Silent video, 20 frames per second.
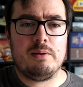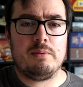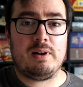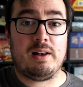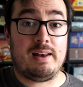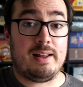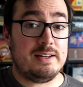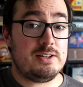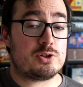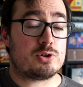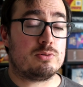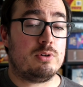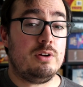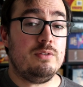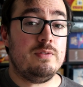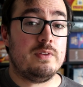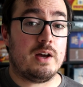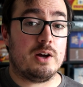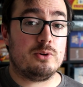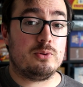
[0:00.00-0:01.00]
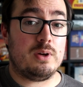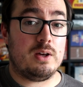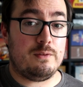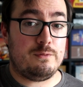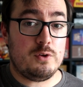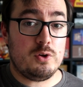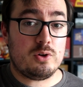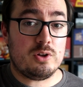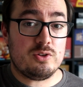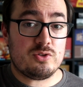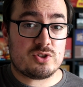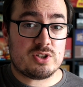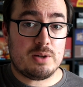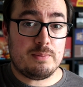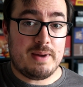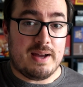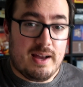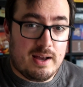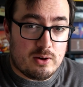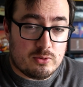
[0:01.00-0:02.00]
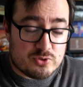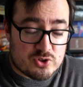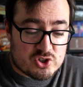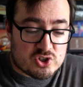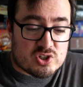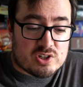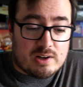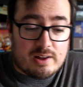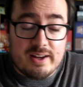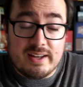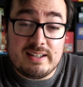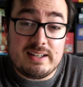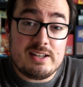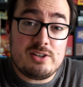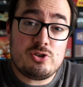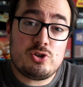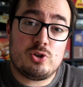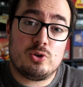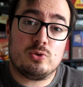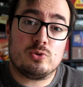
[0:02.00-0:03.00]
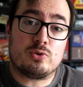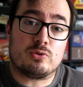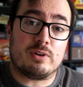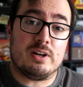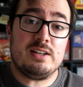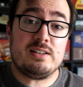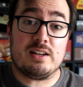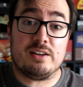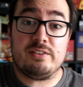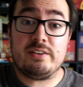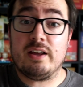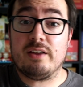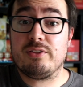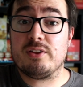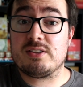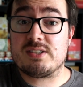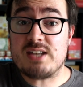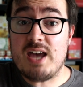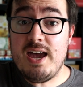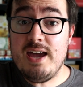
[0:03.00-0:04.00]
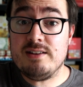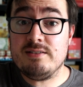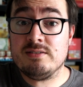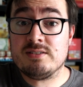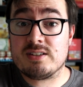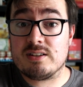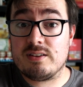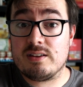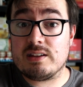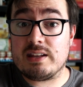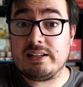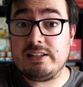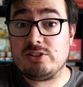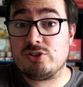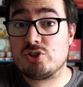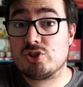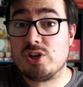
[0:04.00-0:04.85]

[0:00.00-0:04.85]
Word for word: Later on though, if you can somehow slide into your grid another ten so that they